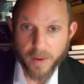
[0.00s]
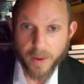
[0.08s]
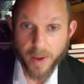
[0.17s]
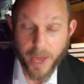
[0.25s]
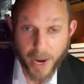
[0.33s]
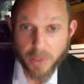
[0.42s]

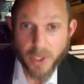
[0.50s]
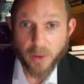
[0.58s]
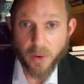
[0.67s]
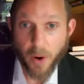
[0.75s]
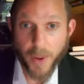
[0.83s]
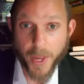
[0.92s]
And I'm still
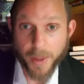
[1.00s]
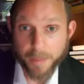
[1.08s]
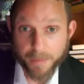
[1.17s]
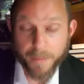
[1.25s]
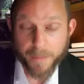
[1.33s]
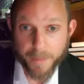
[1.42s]
growing.
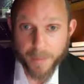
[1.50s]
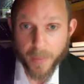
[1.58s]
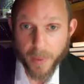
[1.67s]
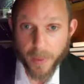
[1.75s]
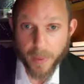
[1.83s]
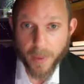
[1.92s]

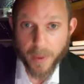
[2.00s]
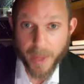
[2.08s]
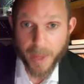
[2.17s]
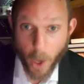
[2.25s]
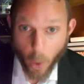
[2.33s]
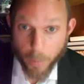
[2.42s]

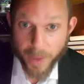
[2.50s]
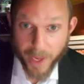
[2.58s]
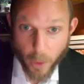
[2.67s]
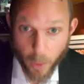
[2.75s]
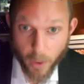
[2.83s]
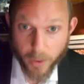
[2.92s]
And I hope that
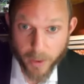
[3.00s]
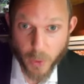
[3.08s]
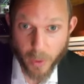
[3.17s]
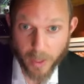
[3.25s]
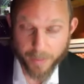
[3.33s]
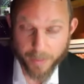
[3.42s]
you are as well.